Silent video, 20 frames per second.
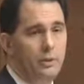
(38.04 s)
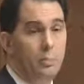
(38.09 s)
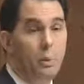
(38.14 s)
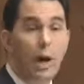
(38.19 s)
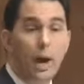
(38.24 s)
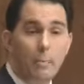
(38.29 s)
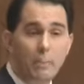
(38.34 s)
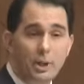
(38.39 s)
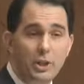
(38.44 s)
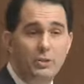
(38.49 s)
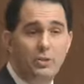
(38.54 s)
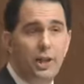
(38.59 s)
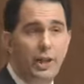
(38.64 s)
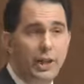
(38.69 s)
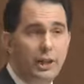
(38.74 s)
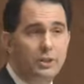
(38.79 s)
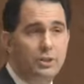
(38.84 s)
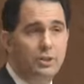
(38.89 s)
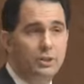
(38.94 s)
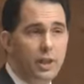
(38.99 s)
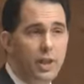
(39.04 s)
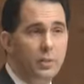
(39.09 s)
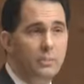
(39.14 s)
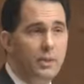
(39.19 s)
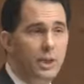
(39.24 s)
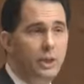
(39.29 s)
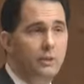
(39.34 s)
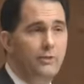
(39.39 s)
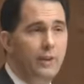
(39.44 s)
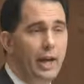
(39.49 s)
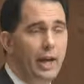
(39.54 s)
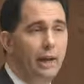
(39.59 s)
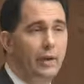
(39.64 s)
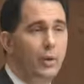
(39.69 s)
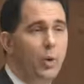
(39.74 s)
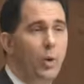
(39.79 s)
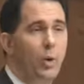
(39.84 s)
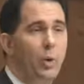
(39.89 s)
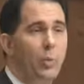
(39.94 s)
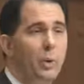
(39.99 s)
Property taxes on a median-valued
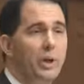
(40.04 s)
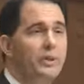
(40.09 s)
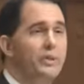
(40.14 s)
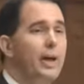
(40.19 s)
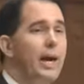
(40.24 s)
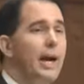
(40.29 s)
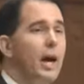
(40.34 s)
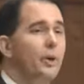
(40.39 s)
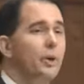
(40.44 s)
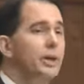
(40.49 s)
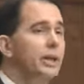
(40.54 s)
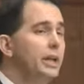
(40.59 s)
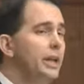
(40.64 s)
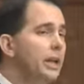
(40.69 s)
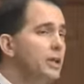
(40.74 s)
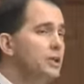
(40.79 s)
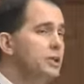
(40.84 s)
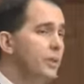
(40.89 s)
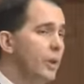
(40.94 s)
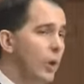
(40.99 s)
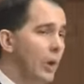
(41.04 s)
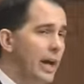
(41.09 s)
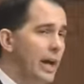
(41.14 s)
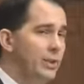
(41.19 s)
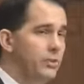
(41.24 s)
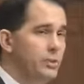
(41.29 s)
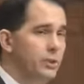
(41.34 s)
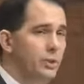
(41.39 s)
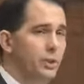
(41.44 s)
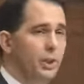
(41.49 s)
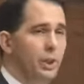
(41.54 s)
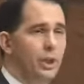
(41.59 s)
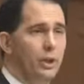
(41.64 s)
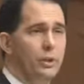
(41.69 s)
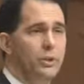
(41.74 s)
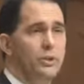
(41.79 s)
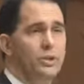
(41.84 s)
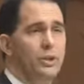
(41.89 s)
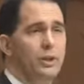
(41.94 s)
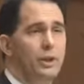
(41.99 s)
home went down in each of the last 2
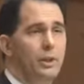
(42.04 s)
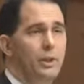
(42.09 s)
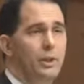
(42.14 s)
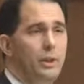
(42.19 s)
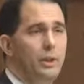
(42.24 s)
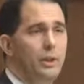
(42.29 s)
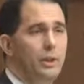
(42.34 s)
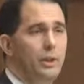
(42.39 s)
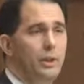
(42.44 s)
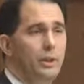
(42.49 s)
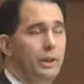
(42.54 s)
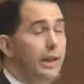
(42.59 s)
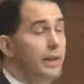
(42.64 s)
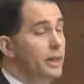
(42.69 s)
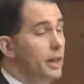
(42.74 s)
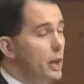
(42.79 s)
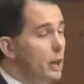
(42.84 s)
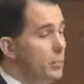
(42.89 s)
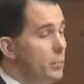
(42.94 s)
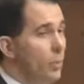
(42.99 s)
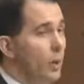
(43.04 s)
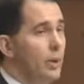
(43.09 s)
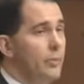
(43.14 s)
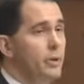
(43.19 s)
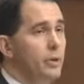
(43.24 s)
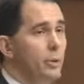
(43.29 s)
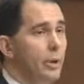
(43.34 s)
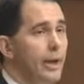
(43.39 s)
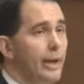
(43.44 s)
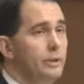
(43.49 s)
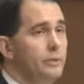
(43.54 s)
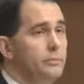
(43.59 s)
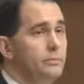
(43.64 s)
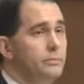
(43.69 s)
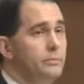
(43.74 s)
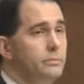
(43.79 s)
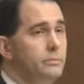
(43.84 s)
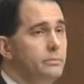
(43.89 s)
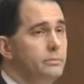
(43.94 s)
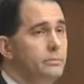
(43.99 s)
years, and the unemployment rate,
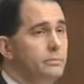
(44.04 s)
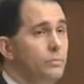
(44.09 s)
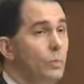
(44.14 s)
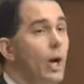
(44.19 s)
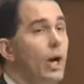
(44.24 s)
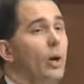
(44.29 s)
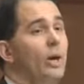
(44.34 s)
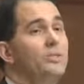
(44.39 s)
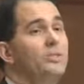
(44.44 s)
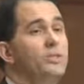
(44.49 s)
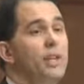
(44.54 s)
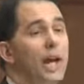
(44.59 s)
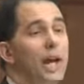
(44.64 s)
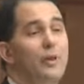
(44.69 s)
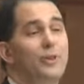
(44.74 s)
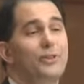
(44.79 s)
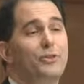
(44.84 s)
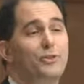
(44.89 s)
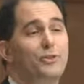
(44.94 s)
well, it's down to